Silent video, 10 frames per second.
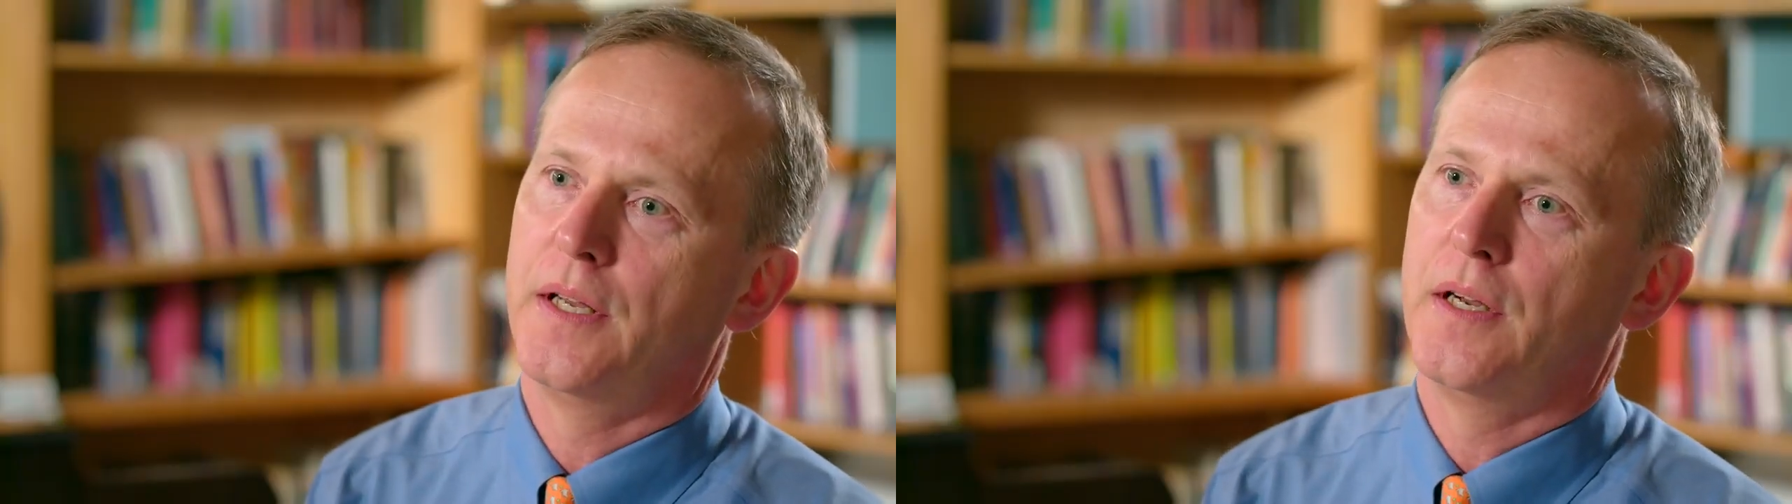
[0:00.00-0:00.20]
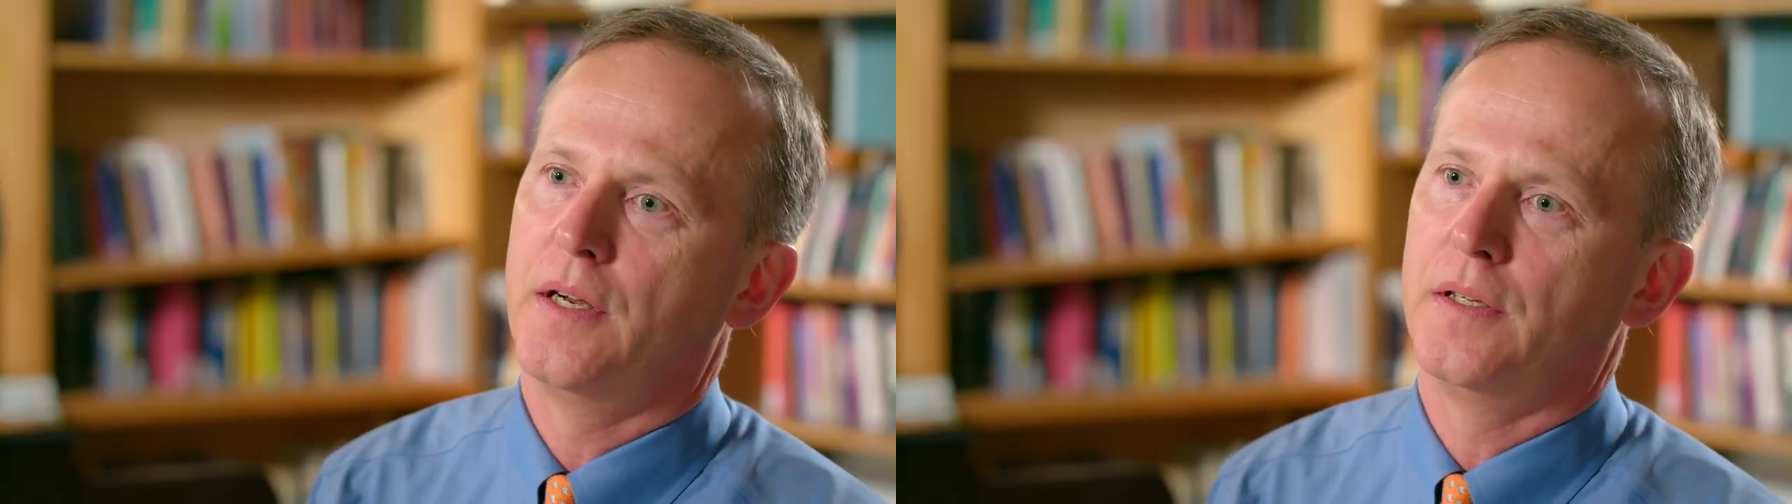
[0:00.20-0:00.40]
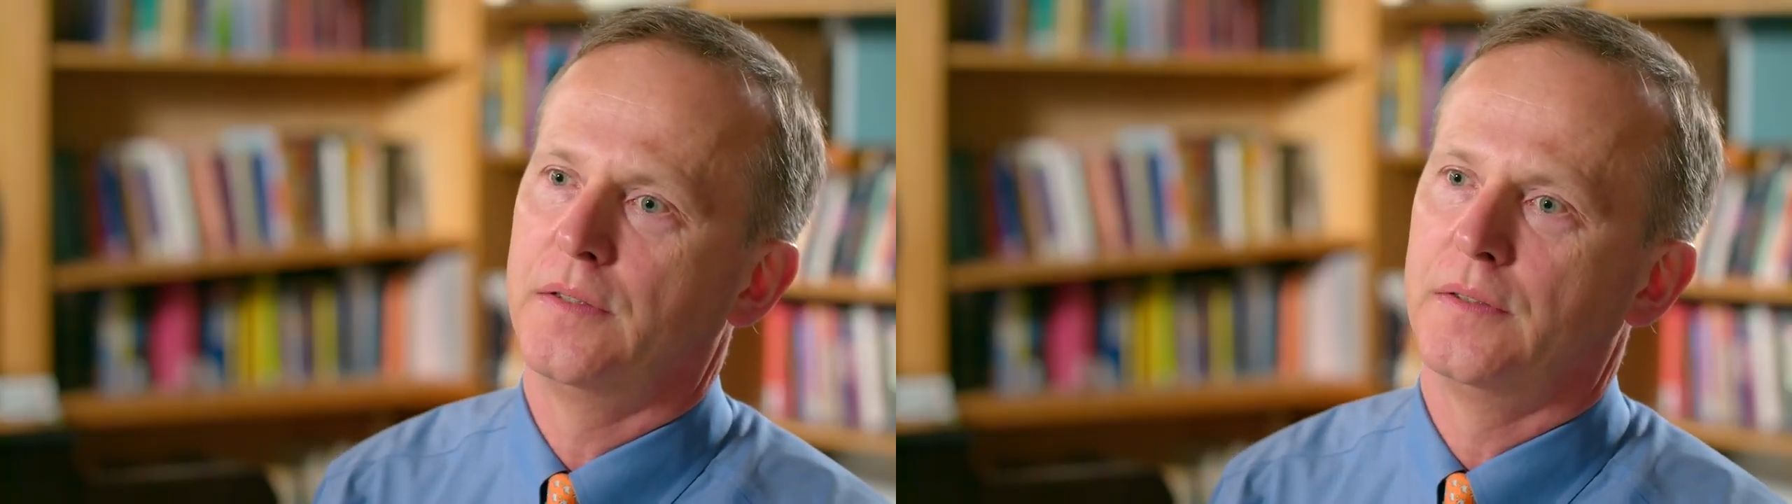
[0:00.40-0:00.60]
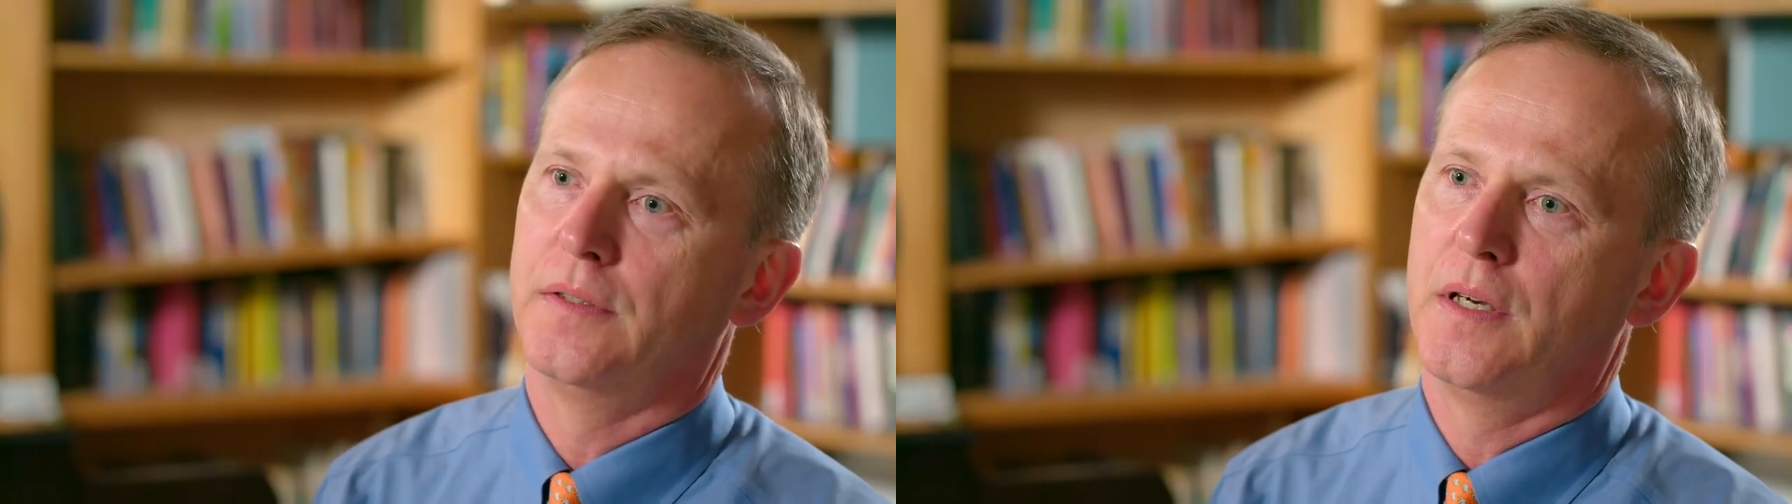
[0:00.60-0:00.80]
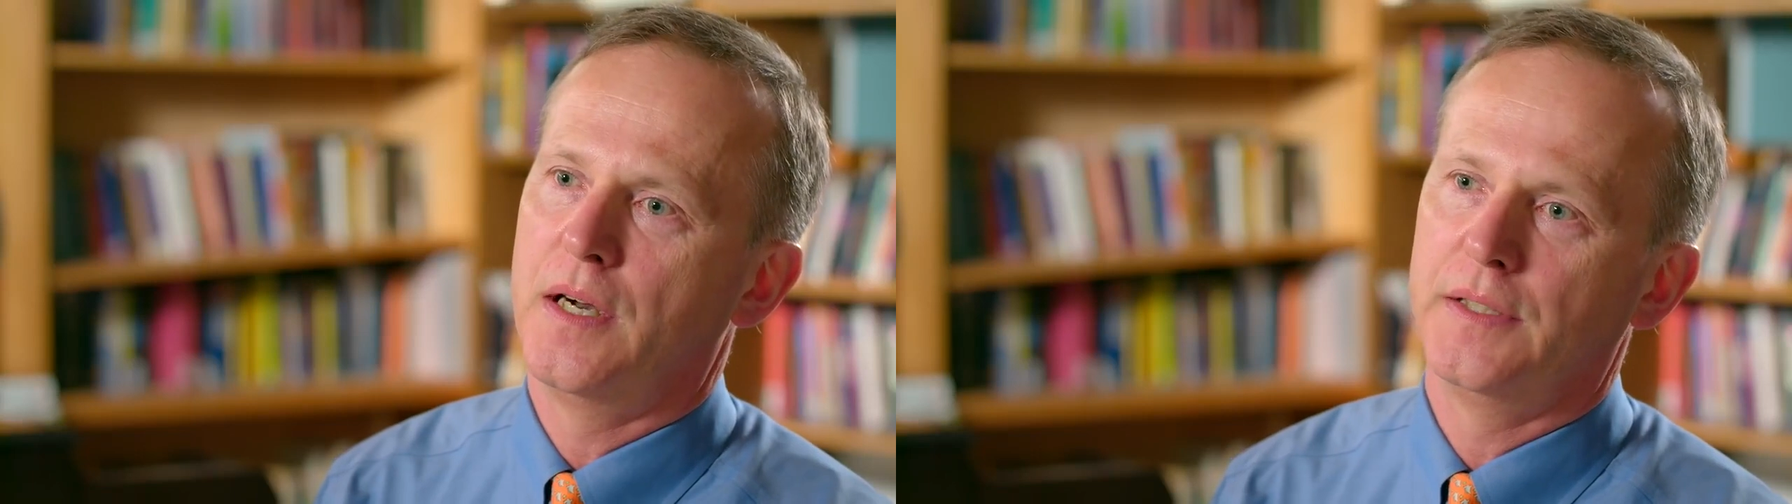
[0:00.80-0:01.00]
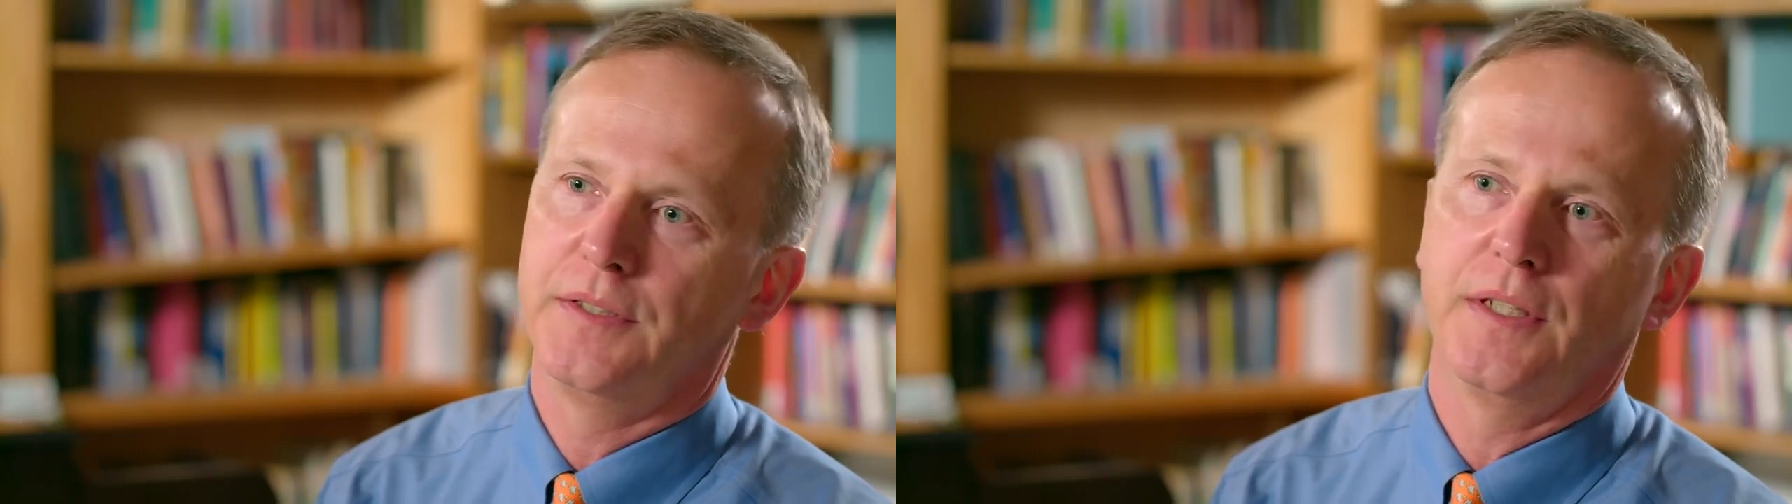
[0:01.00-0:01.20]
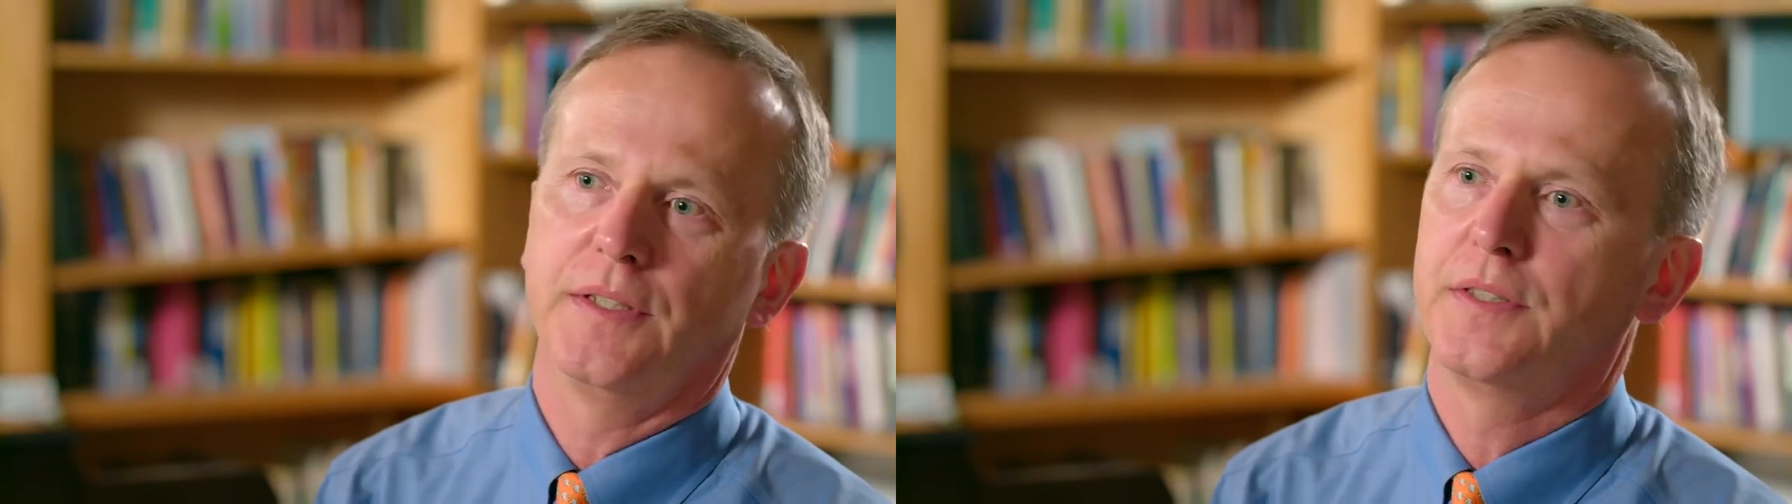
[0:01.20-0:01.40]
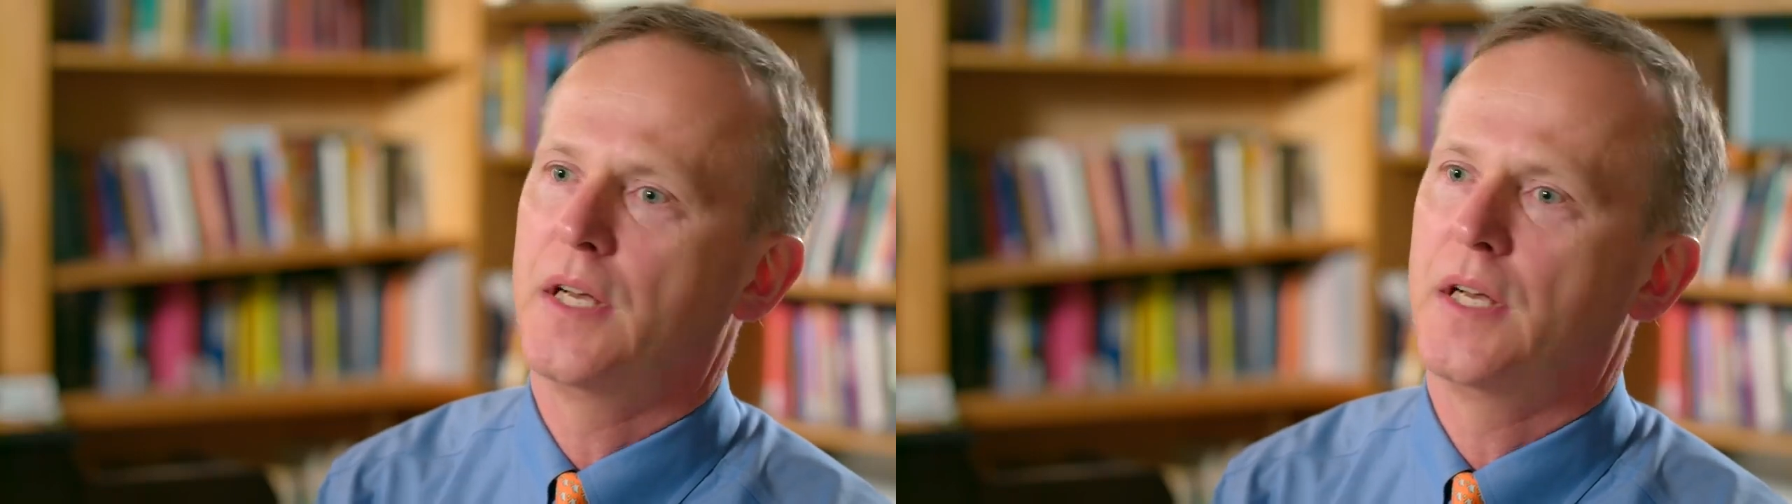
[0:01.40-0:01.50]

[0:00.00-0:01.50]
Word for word: And on high stakes